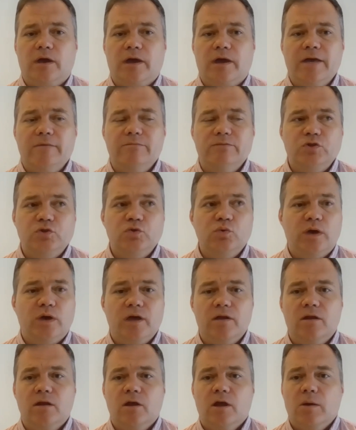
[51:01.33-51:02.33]
with the HEMS, you
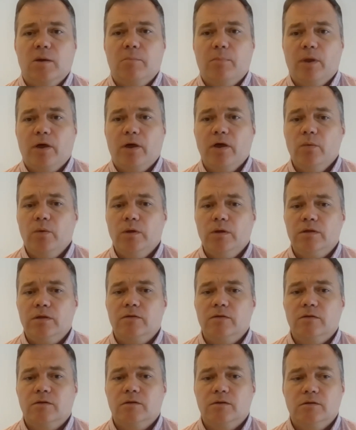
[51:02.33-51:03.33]
can play with